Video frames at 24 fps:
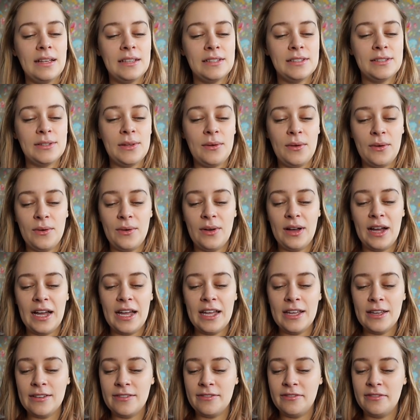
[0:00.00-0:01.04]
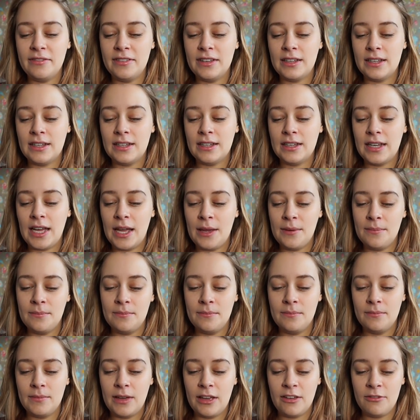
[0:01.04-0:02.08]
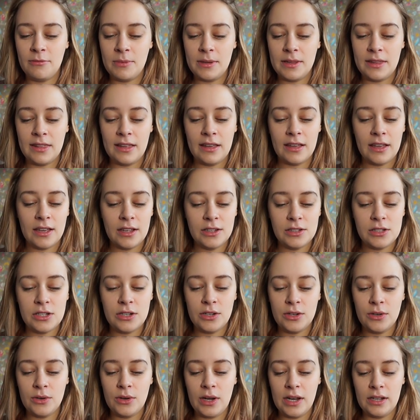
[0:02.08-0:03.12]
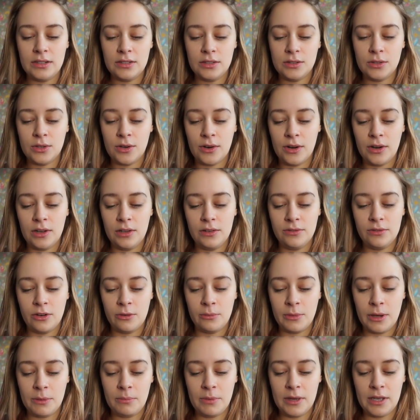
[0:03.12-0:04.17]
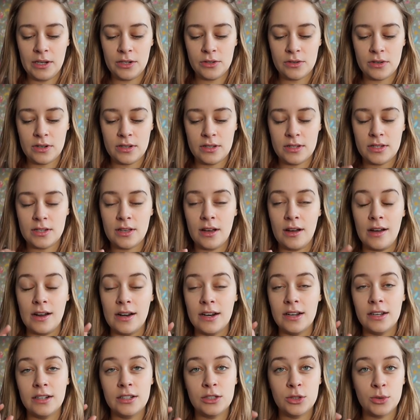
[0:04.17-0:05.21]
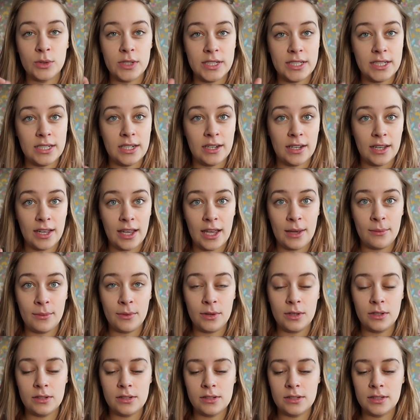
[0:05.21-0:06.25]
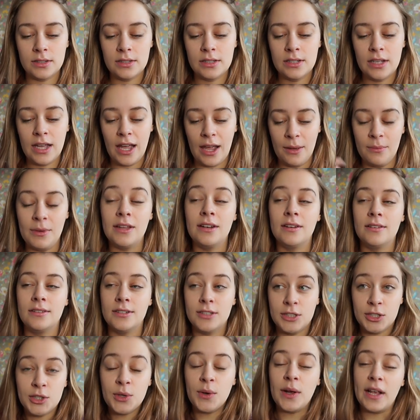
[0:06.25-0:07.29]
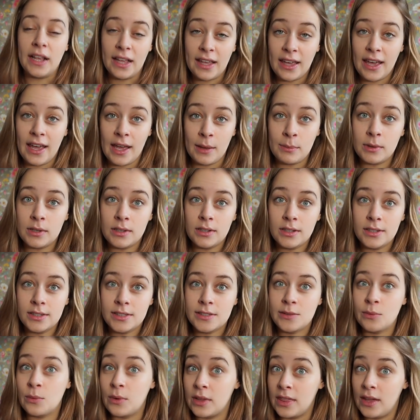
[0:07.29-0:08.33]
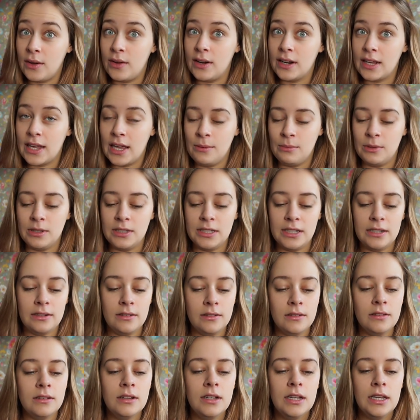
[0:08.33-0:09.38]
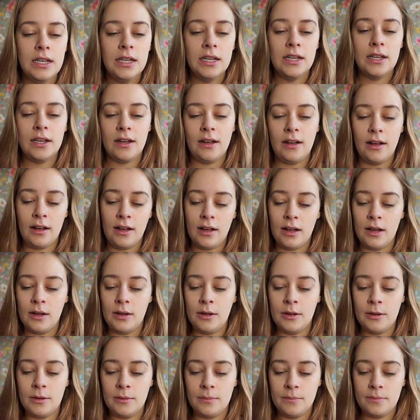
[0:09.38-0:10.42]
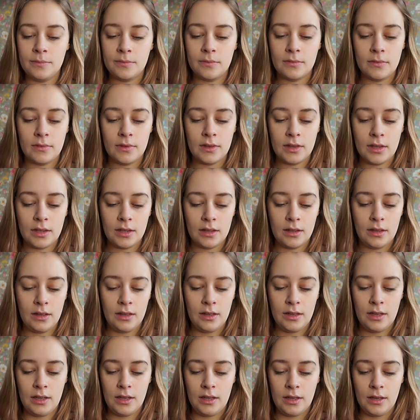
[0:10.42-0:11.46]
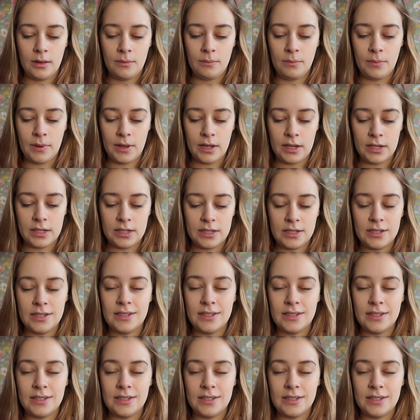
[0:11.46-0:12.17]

so I've been thinking to do a tutorial for my patrons on twisting cables. I mean, doing cables without a cable needle. But